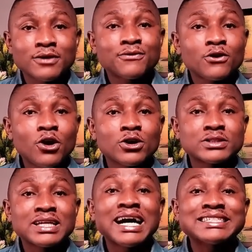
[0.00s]
Of
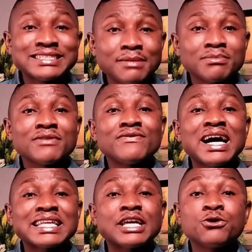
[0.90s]
course, accept the
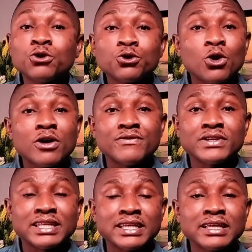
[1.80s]
fact that you don't know
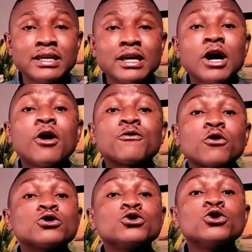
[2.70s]
everything. Of
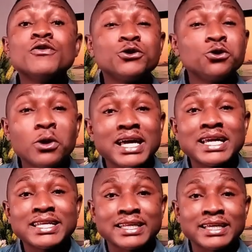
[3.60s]
course, you don't even know
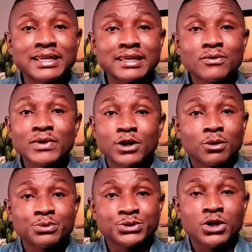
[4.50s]
anything when it
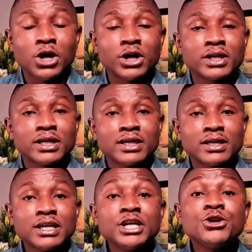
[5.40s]
comes to God.
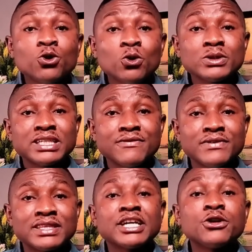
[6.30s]
He knows
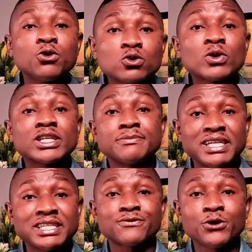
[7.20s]
everything. He knows what is
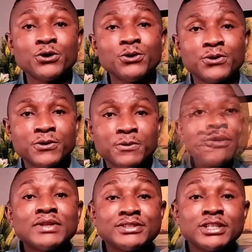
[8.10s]
best for you.
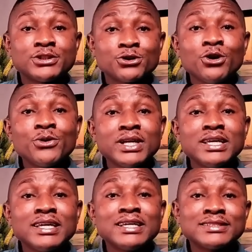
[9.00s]
Now, there's a
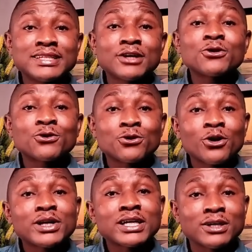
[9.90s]
story in 2
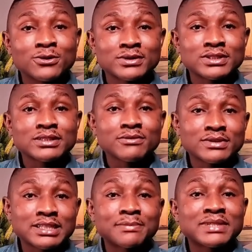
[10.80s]
Chronicles
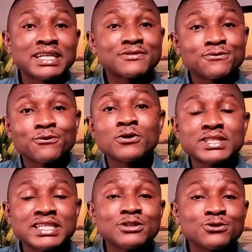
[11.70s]
chapters
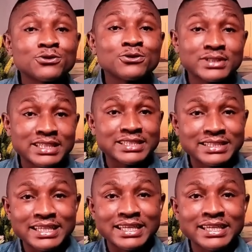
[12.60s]
14 to
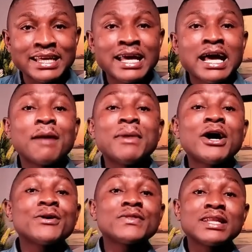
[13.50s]
16
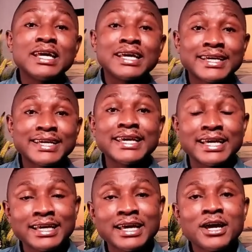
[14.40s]
about a
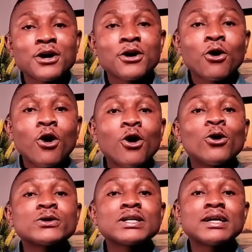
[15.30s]
king
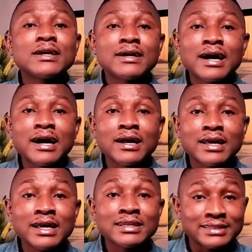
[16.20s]
called
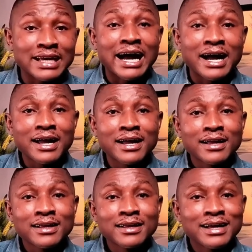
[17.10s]
Asa.
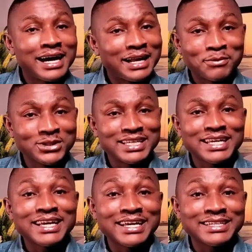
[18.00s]
And I'm not
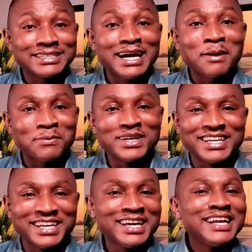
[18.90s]
saying Asa,
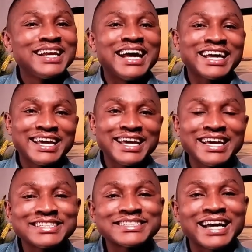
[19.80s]
like
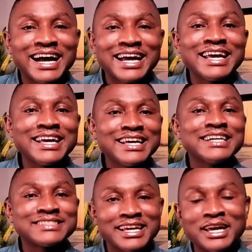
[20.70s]
Asa,
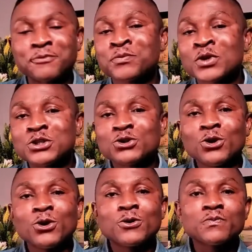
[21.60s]
A-S-A.
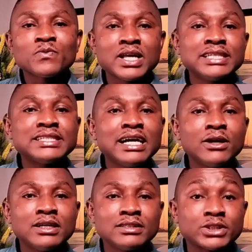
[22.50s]
So
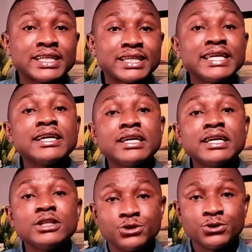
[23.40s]
Asa was a
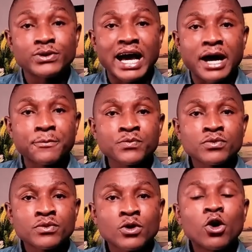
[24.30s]
king in Judah,
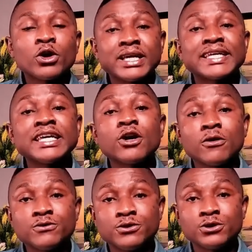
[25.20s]
or the king
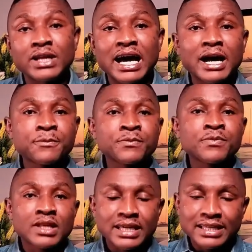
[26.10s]
of Judah
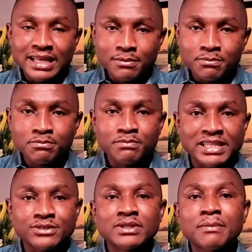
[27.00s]
in that
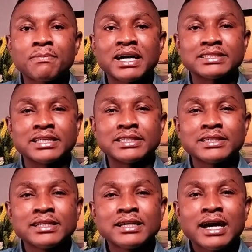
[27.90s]
particular
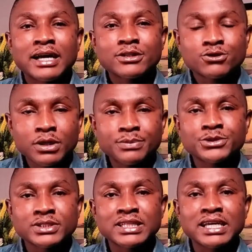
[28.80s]
passage. And
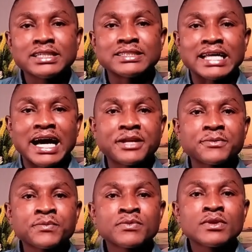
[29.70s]
Scripture says that